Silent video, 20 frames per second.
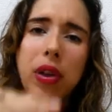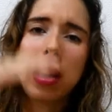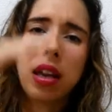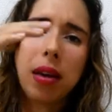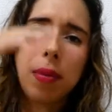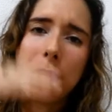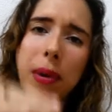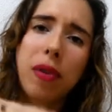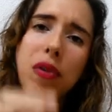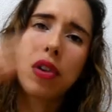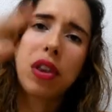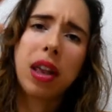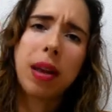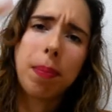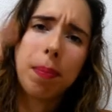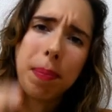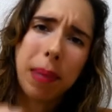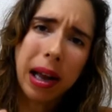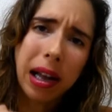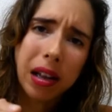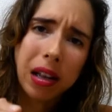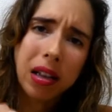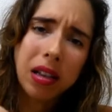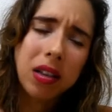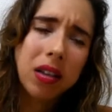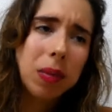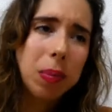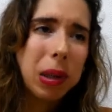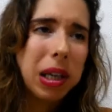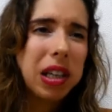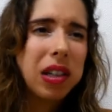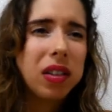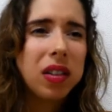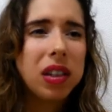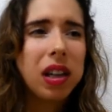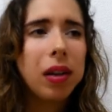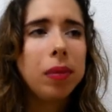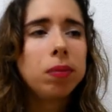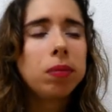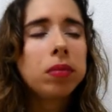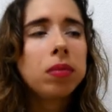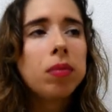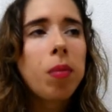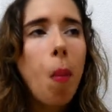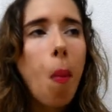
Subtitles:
to keep everything balanced, because then,